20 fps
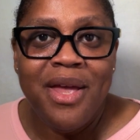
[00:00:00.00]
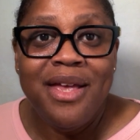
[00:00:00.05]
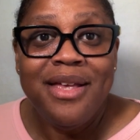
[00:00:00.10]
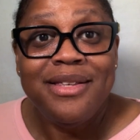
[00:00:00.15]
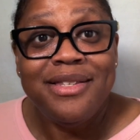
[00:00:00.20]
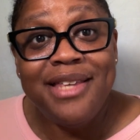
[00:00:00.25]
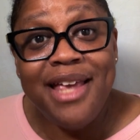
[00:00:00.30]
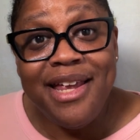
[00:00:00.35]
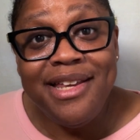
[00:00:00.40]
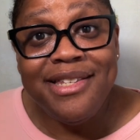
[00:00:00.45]

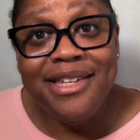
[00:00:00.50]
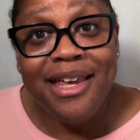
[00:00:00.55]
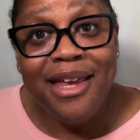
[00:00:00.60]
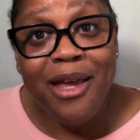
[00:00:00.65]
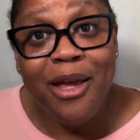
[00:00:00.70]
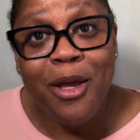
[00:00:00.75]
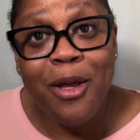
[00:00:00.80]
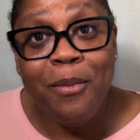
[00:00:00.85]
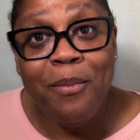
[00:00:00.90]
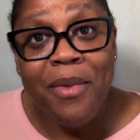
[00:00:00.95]
say to
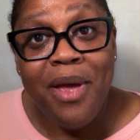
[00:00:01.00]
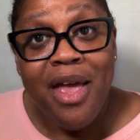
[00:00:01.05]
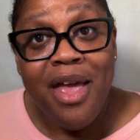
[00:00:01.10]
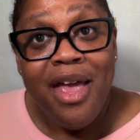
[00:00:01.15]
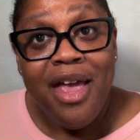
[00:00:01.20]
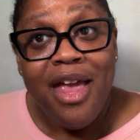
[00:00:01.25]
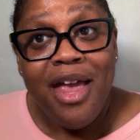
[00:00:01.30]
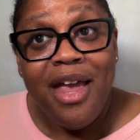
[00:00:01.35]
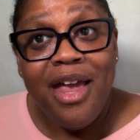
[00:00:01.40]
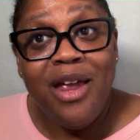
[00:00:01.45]
him
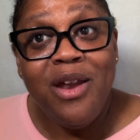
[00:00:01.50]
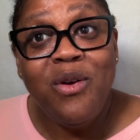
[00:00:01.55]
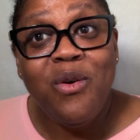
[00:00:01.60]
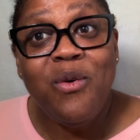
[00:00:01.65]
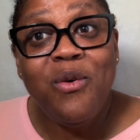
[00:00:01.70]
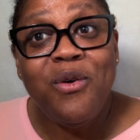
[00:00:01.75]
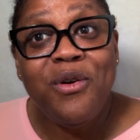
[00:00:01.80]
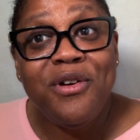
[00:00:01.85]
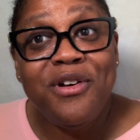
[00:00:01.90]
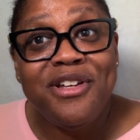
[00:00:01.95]
in
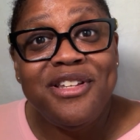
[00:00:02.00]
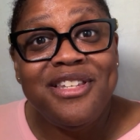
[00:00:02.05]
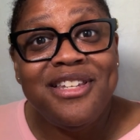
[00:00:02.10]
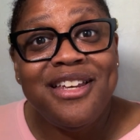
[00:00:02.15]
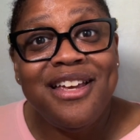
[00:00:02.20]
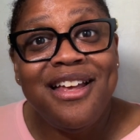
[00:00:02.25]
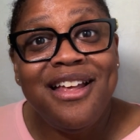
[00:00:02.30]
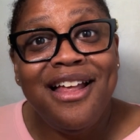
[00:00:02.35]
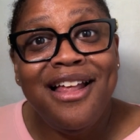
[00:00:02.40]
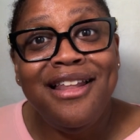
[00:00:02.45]
order
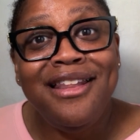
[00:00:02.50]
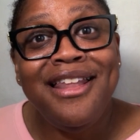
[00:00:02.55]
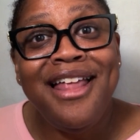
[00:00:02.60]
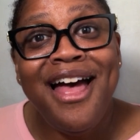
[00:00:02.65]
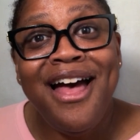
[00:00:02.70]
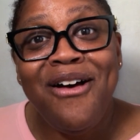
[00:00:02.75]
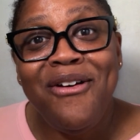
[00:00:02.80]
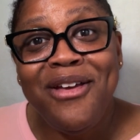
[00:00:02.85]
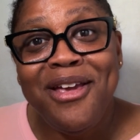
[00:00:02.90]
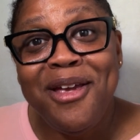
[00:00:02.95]
to
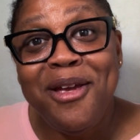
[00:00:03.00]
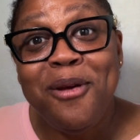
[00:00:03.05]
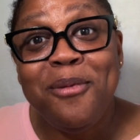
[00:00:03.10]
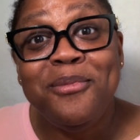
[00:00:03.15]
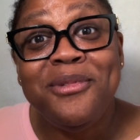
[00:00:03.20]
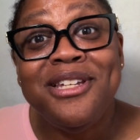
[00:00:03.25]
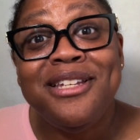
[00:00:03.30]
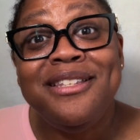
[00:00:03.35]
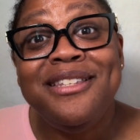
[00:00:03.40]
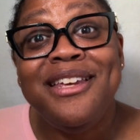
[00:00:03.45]
allow him
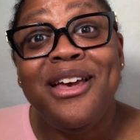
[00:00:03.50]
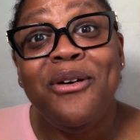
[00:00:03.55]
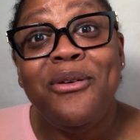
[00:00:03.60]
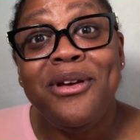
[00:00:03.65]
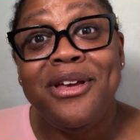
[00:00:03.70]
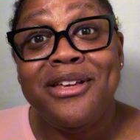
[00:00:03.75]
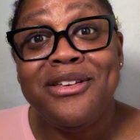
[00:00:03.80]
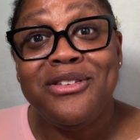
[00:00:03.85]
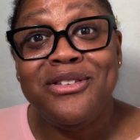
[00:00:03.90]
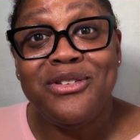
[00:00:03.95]
to tell
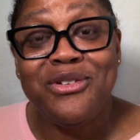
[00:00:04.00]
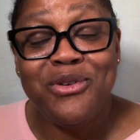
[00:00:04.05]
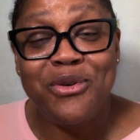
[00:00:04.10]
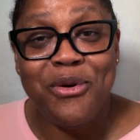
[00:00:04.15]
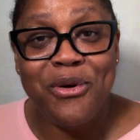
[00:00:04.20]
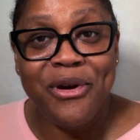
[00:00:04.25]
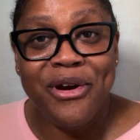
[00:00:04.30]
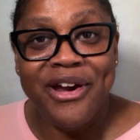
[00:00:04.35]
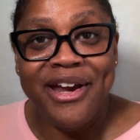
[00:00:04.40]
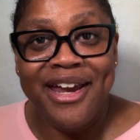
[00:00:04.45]
his
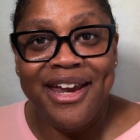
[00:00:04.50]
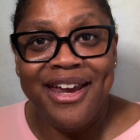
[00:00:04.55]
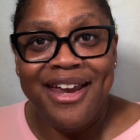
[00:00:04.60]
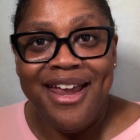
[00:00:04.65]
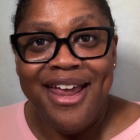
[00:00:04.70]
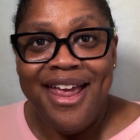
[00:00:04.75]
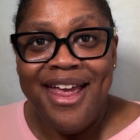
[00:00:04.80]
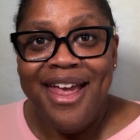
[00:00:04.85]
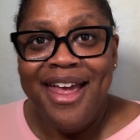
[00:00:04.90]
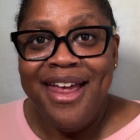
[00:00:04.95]
story.
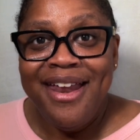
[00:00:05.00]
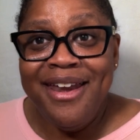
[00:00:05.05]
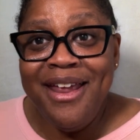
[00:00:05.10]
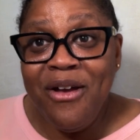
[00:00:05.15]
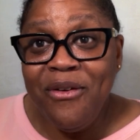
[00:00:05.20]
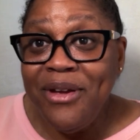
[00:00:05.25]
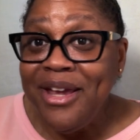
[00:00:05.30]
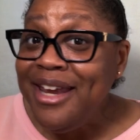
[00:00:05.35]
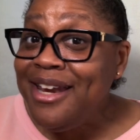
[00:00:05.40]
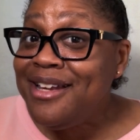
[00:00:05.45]
Now,
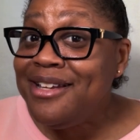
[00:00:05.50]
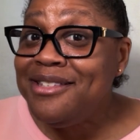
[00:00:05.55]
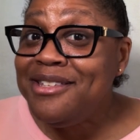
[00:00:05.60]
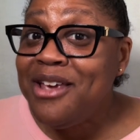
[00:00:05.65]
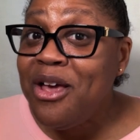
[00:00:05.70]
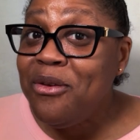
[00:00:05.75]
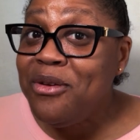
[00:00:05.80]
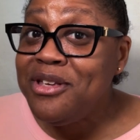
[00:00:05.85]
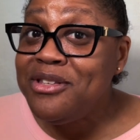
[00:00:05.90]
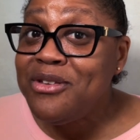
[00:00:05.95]
he didn't
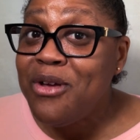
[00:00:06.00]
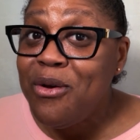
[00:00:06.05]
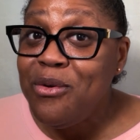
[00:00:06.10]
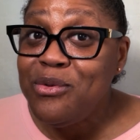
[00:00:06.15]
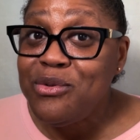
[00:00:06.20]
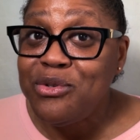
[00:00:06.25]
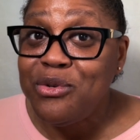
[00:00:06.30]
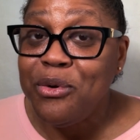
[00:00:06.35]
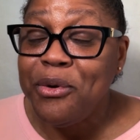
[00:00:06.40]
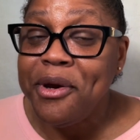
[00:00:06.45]
tell his whole
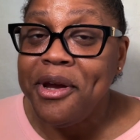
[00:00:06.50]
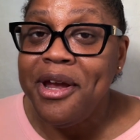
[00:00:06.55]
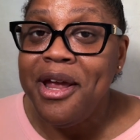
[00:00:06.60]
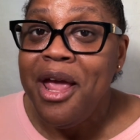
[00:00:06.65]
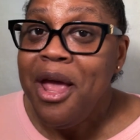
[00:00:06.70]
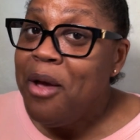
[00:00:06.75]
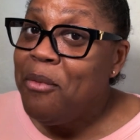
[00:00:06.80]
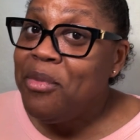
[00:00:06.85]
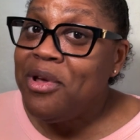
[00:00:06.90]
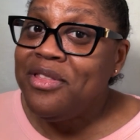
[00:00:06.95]
story,
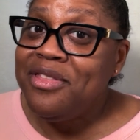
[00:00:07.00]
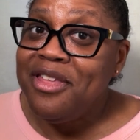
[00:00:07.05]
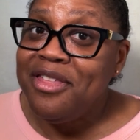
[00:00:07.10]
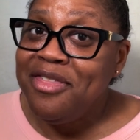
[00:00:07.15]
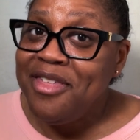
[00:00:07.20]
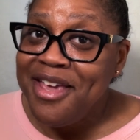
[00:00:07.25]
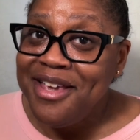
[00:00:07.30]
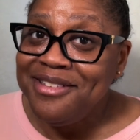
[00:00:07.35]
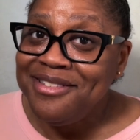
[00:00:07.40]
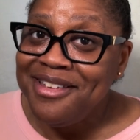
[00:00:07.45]
but the
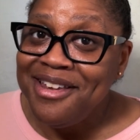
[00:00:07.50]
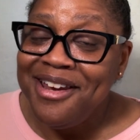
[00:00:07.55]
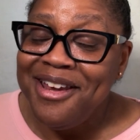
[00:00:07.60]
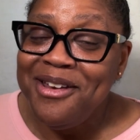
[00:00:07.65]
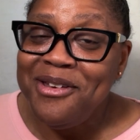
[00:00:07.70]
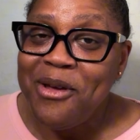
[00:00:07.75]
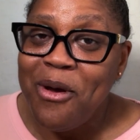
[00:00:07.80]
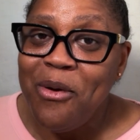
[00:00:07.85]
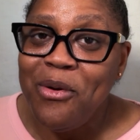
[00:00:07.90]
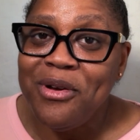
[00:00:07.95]
things that he
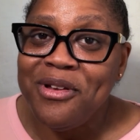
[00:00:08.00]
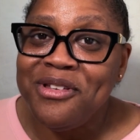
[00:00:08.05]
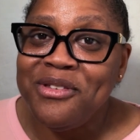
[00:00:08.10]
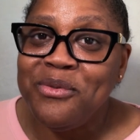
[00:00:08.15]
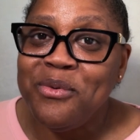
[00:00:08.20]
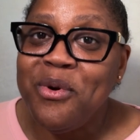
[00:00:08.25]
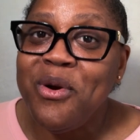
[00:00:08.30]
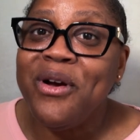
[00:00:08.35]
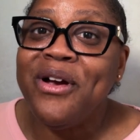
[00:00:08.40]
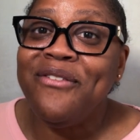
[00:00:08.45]
told us
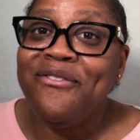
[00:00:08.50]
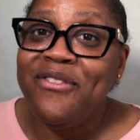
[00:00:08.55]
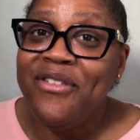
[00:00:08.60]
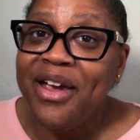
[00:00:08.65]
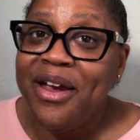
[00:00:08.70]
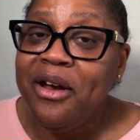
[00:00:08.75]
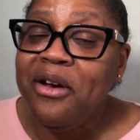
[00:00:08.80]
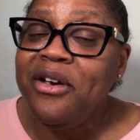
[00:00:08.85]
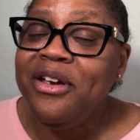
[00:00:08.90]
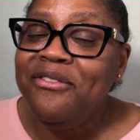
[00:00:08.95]
were
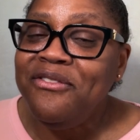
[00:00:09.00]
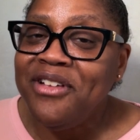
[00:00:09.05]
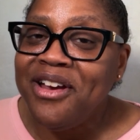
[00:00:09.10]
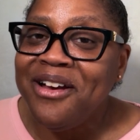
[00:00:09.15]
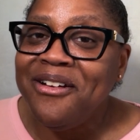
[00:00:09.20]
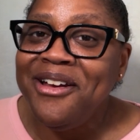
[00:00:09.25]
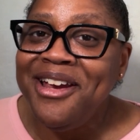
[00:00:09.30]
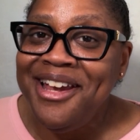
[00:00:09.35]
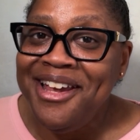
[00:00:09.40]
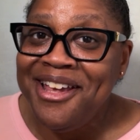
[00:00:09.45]
very,
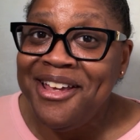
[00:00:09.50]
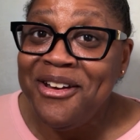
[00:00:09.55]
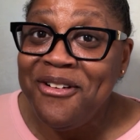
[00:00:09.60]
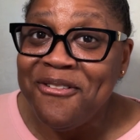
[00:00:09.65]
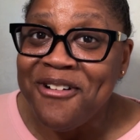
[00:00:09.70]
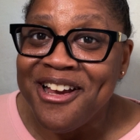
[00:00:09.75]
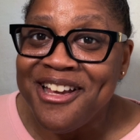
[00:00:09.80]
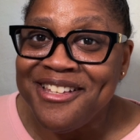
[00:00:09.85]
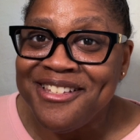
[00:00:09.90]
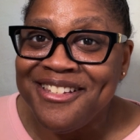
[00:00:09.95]
very
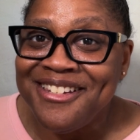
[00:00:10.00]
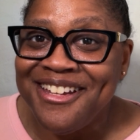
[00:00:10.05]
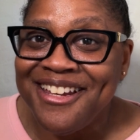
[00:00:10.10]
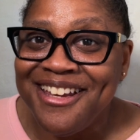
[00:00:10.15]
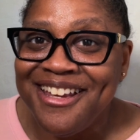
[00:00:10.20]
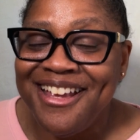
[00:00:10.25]
interesting.